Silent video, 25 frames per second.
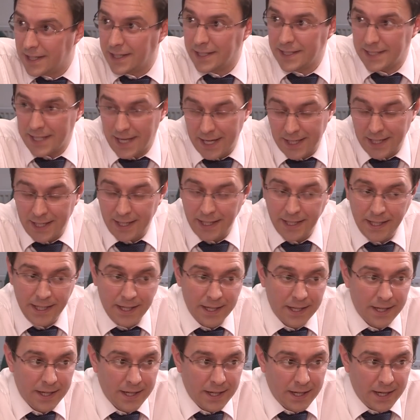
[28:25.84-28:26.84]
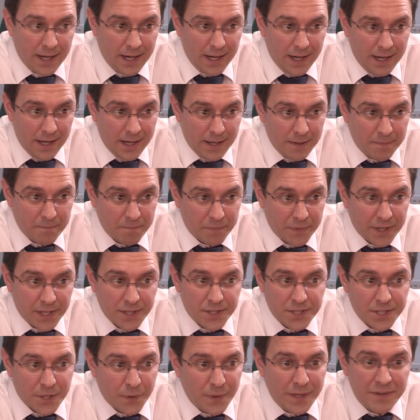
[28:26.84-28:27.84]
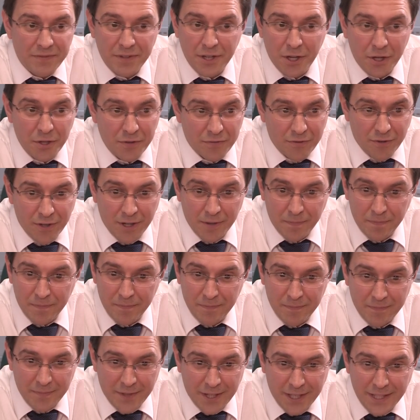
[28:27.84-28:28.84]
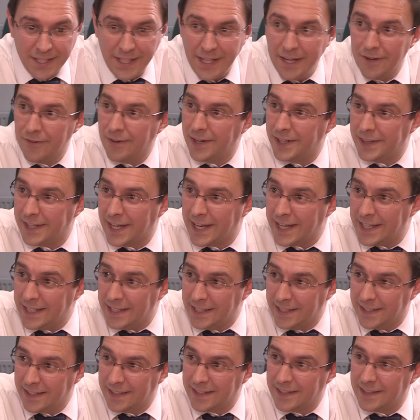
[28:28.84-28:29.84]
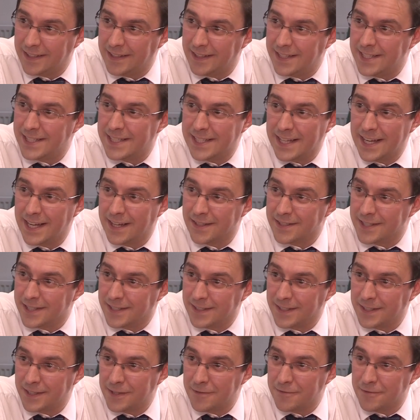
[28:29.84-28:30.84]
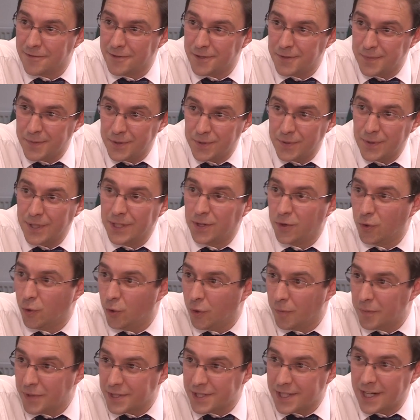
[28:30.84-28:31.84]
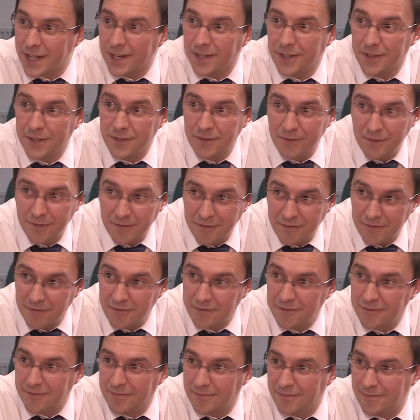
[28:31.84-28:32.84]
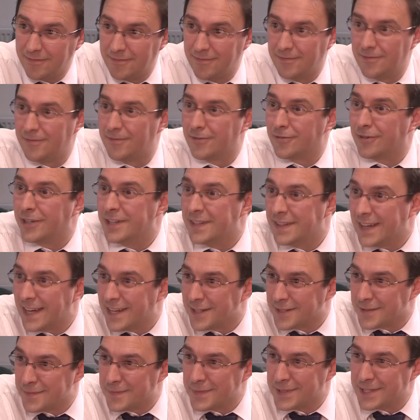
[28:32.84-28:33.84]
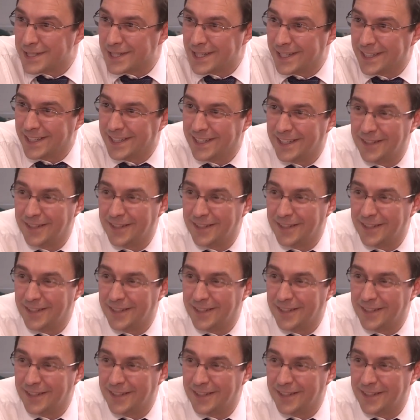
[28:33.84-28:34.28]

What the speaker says: Exactly. And so even over a year and a day, discounting the difference between 0% and 3,000%,